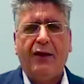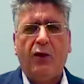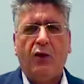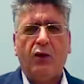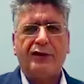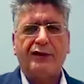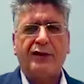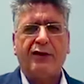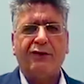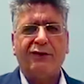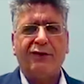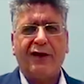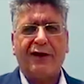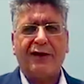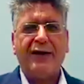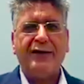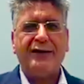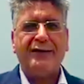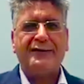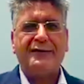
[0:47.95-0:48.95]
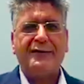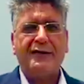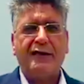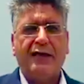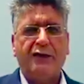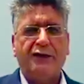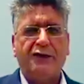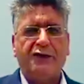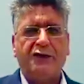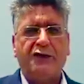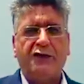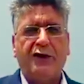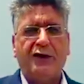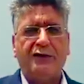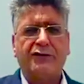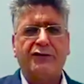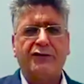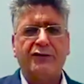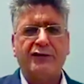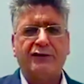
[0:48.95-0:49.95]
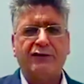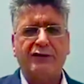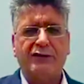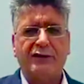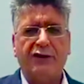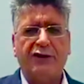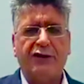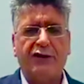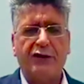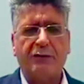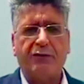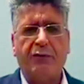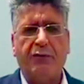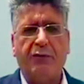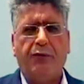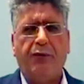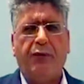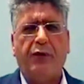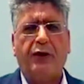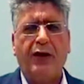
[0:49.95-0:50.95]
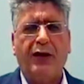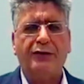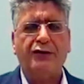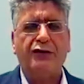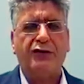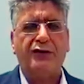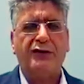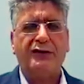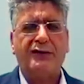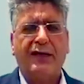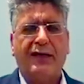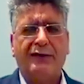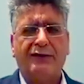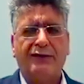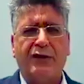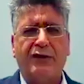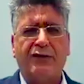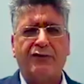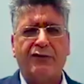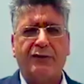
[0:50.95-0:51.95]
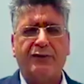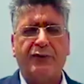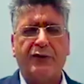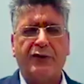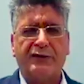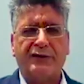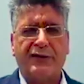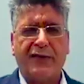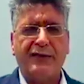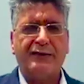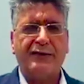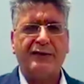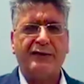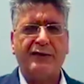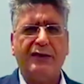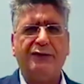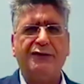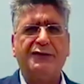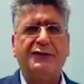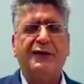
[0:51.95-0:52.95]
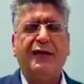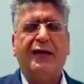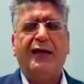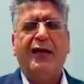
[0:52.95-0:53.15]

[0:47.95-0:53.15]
with a variety of countries, with different countries and their representatives,